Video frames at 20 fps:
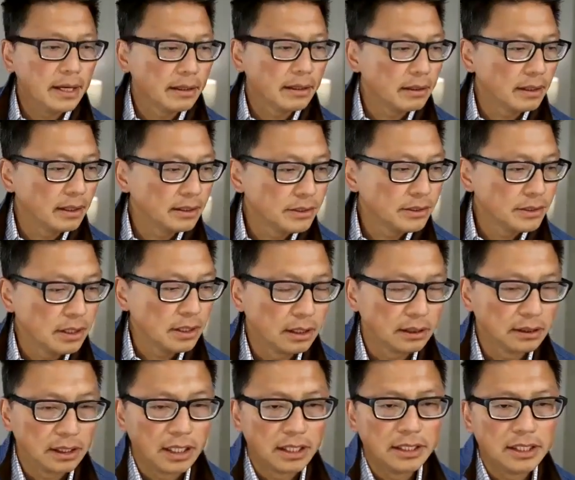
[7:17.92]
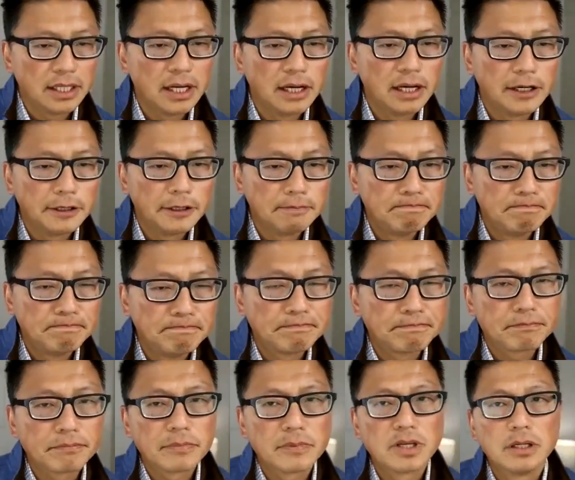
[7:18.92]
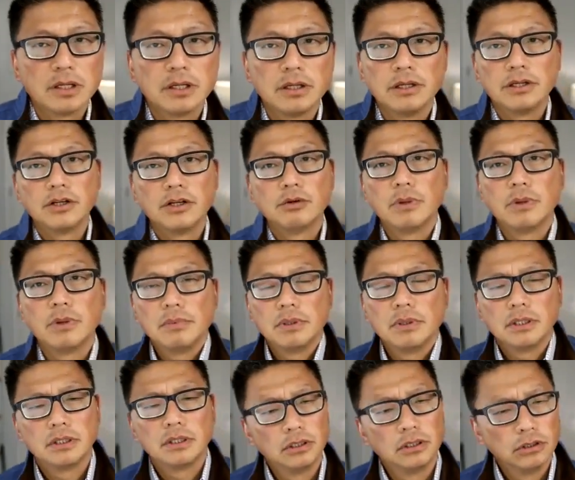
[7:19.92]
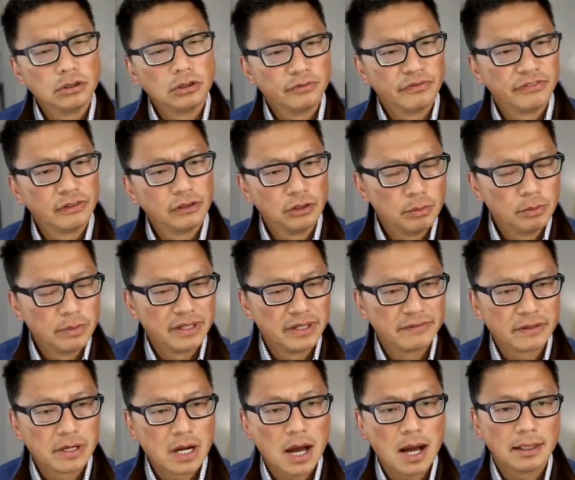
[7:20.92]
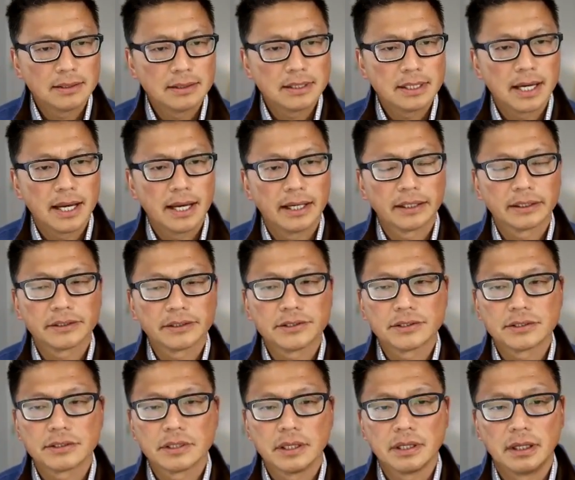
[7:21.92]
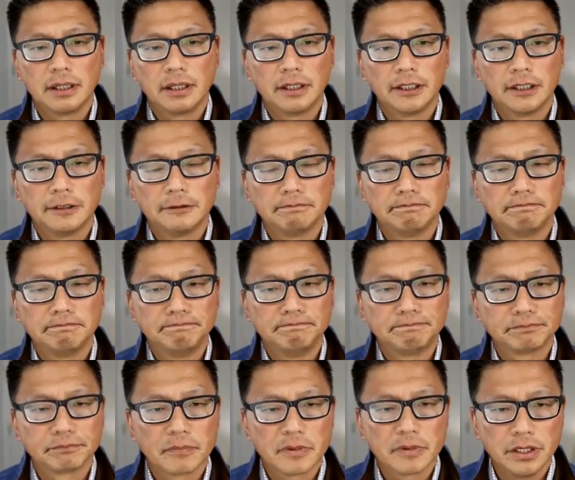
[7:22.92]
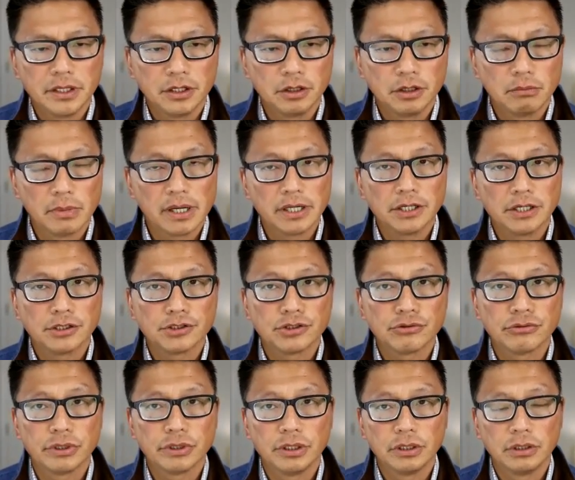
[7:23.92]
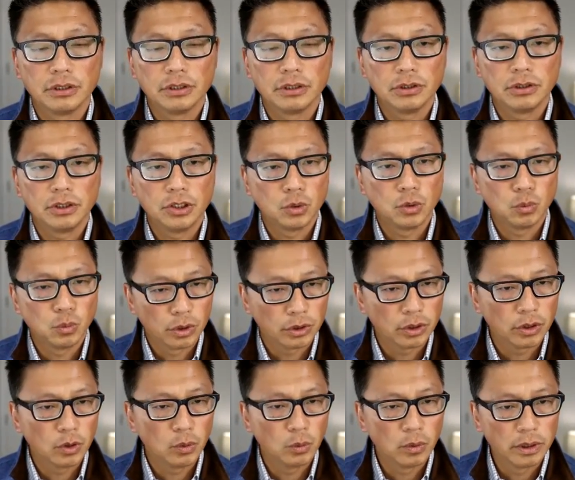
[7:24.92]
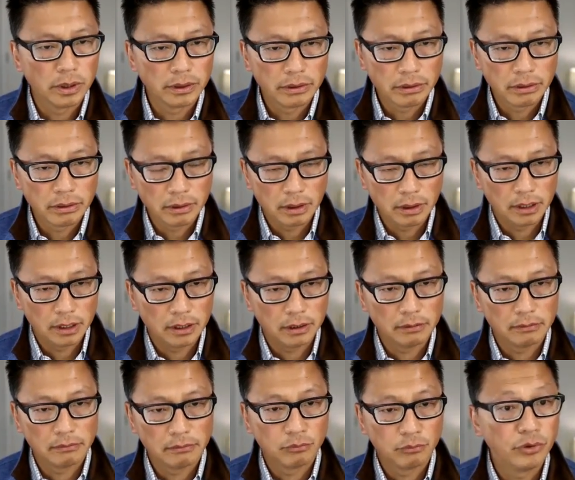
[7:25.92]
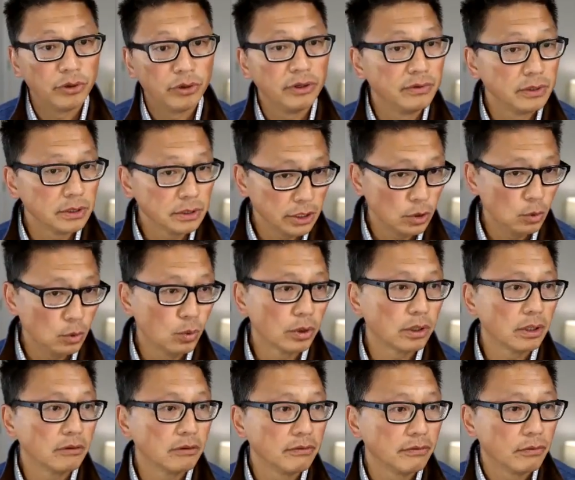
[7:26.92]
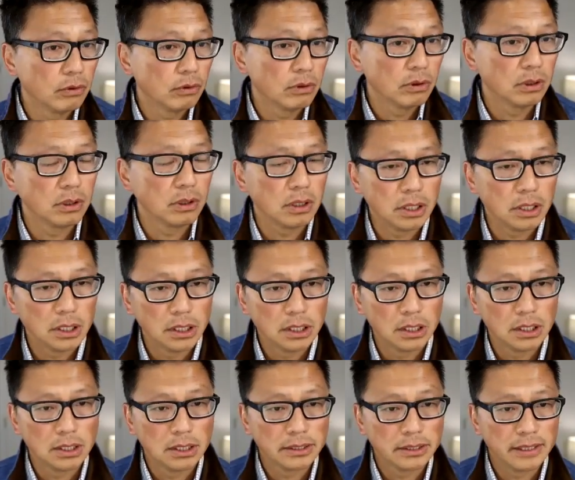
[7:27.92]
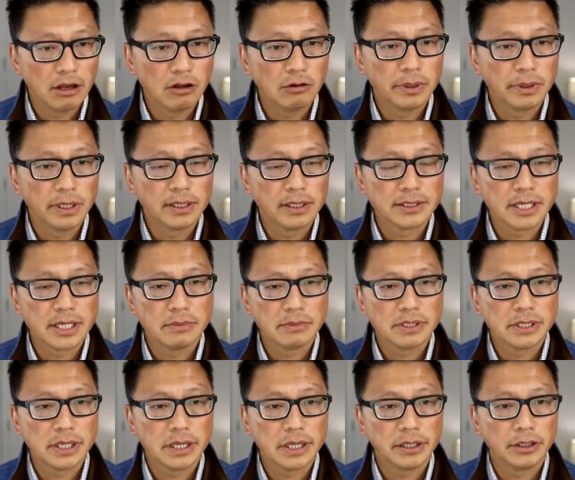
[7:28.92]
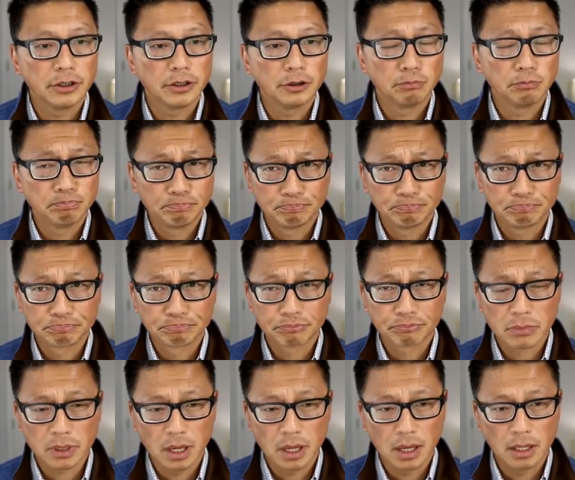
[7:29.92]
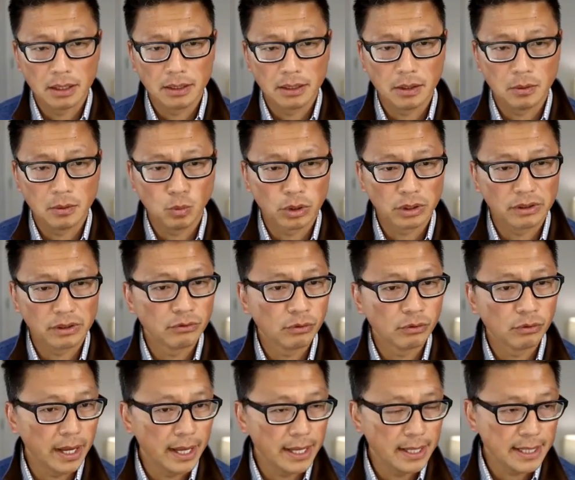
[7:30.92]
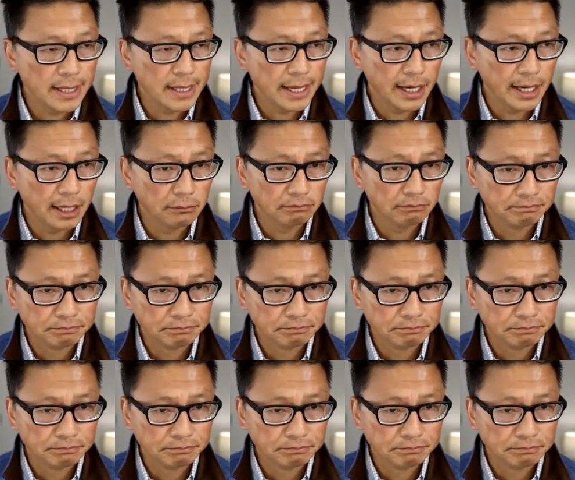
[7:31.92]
thanks, Ngan. Maybe for a little bit of context, my history, working with, previously working for the health plan of San Mateo, and then working for ACAP.